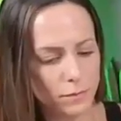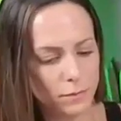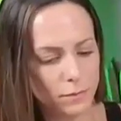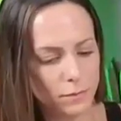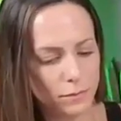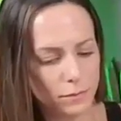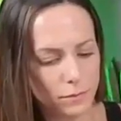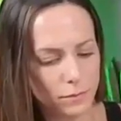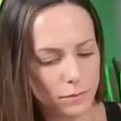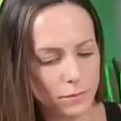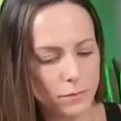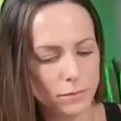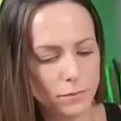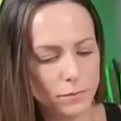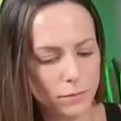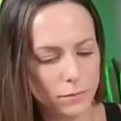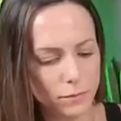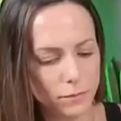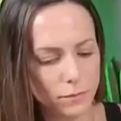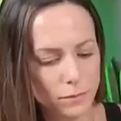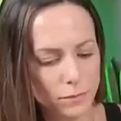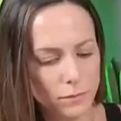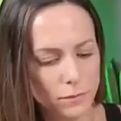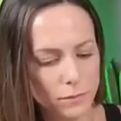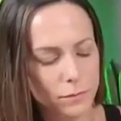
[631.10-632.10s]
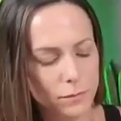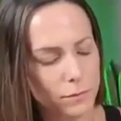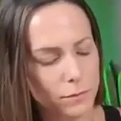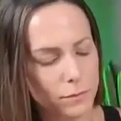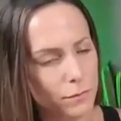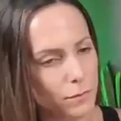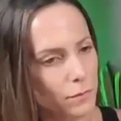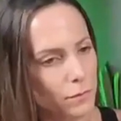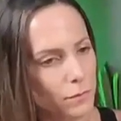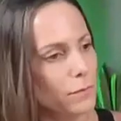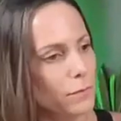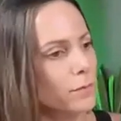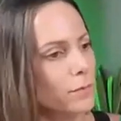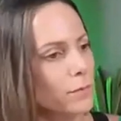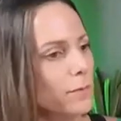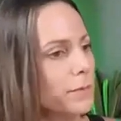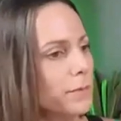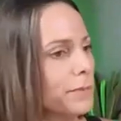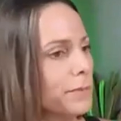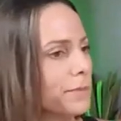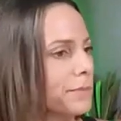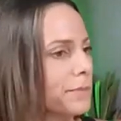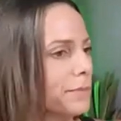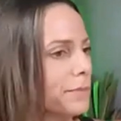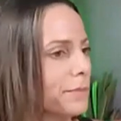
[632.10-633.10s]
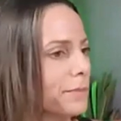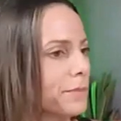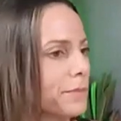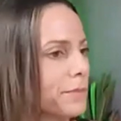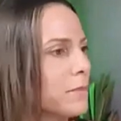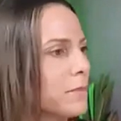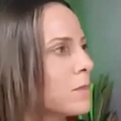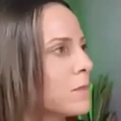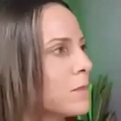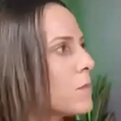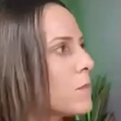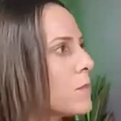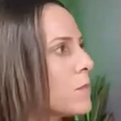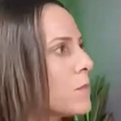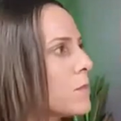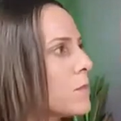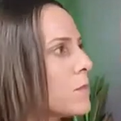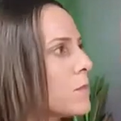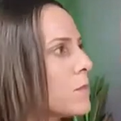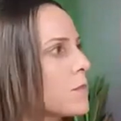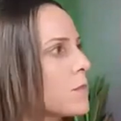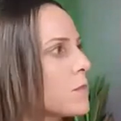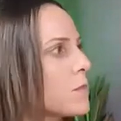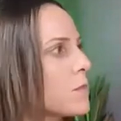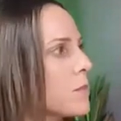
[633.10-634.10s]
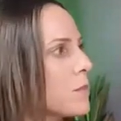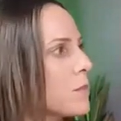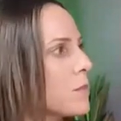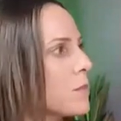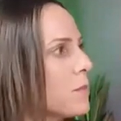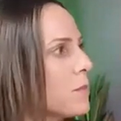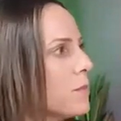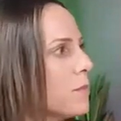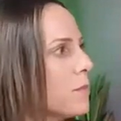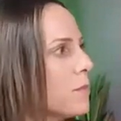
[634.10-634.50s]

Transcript: This person isn't speaking.